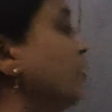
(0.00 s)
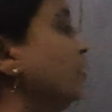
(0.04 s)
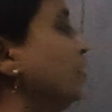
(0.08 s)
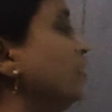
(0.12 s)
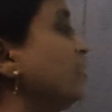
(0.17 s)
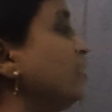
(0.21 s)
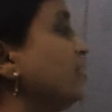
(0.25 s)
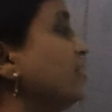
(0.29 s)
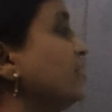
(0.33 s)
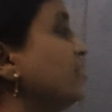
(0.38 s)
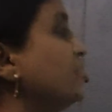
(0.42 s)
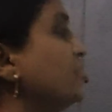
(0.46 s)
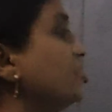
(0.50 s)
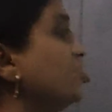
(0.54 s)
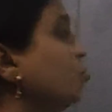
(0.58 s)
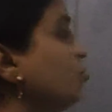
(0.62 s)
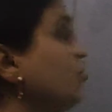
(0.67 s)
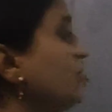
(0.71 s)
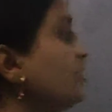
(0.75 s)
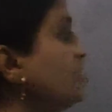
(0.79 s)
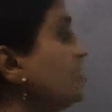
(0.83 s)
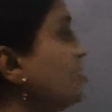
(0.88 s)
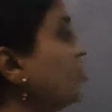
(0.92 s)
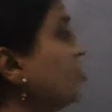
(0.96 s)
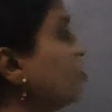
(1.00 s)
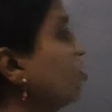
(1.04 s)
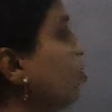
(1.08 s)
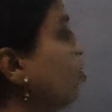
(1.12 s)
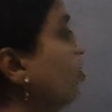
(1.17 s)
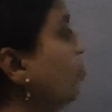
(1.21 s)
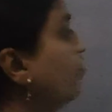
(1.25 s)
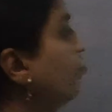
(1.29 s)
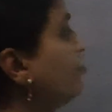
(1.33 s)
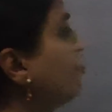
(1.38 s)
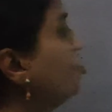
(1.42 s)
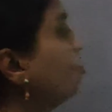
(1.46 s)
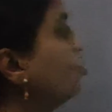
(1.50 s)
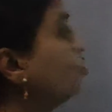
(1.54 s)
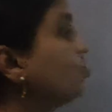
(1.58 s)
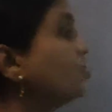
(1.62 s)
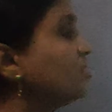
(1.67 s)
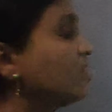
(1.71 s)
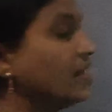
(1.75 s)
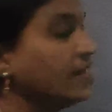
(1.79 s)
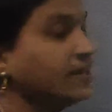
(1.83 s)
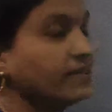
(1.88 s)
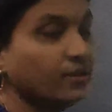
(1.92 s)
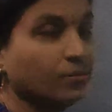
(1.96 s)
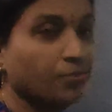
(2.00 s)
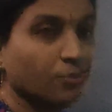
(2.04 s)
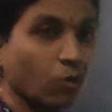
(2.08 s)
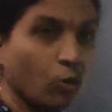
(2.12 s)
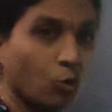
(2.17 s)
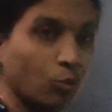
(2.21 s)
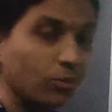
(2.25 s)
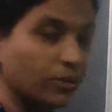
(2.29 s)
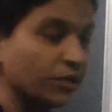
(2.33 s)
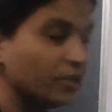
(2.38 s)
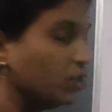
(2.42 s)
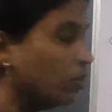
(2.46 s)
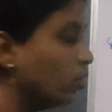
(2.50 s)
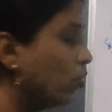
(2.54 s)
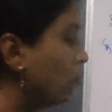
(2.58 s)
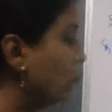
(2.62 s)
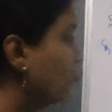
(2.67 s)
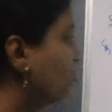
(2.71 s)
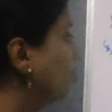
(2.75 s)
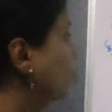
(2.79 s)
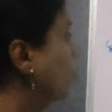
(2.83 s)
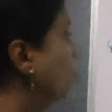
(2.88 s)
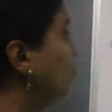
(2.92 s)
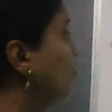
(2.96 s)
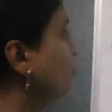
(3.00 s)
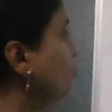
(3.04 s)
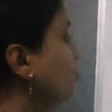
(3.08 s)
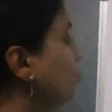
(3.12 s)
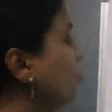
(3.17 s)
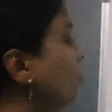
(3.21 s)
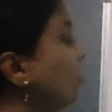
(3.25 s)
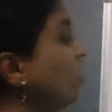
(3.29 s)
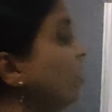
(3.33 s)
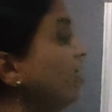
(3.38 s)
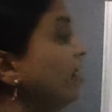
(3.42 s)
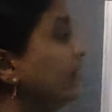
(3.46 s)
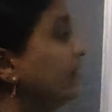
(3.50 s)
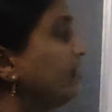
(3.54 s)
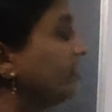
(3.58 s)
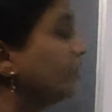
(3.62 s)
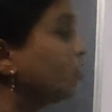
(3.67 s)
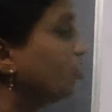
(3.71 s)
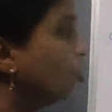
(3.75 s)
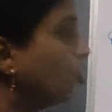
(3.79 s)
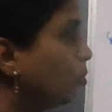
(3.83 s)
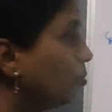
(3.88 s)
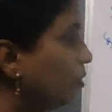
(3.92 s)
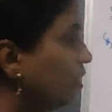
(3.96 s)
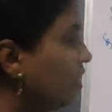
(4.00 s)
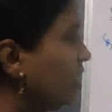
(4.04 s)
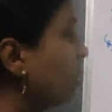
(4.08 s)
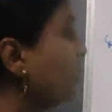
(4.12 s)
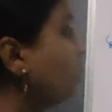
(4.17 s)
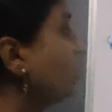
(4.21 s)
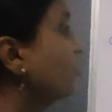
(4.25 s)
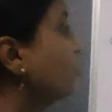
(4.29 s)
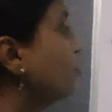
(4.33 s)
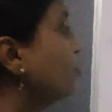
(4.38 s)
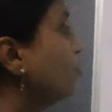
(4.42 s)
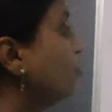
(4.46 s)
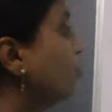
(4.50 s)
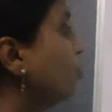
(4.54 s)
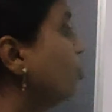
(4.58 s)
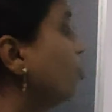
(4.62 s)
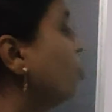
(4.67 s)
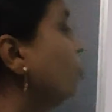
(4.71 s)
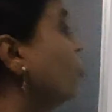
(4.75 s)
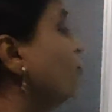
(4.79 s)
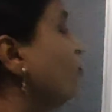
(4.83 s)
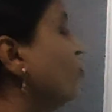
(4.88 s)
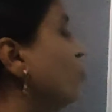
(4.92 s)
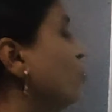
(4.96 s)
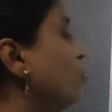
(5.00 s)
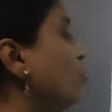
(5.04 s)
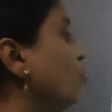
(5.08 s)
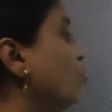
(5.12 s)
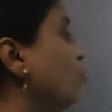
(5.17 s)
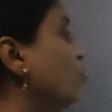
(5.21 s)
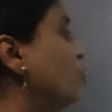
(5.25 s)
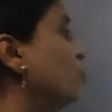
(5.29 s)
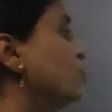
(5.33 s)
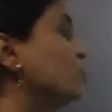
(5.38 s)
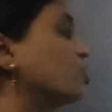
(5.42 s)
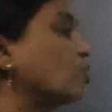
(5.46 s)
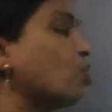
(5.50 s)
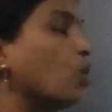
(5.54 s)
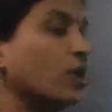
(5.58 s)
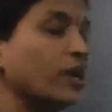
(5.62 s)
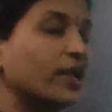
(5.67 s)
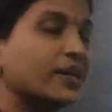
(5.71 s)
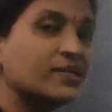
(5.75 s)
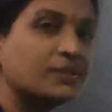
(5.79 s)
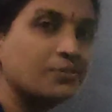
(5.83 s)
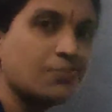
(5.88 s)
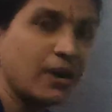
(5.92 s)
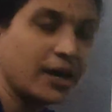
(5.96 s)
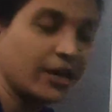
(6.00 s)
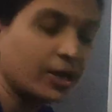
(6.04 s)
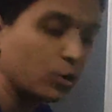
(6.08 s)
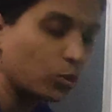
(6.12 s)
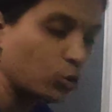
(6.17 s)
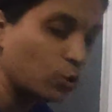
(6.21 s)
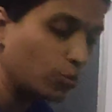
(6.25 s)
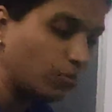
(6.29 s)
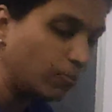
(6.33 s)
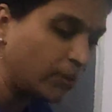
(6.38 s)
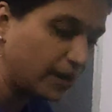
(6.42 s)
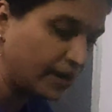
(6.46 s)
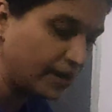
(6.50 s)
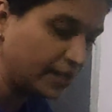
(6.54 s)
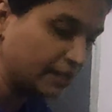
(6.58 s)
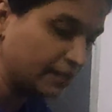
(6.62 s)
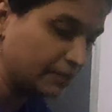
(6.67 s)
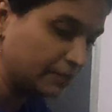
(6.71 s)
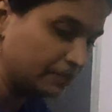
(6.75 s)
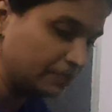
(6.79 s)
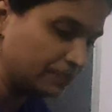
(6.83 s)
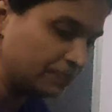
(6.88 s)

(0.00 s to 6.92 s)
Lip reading: These integuments are not fused at the opening of the ovule. That opening, the pore of the ovule, is called as micropyle.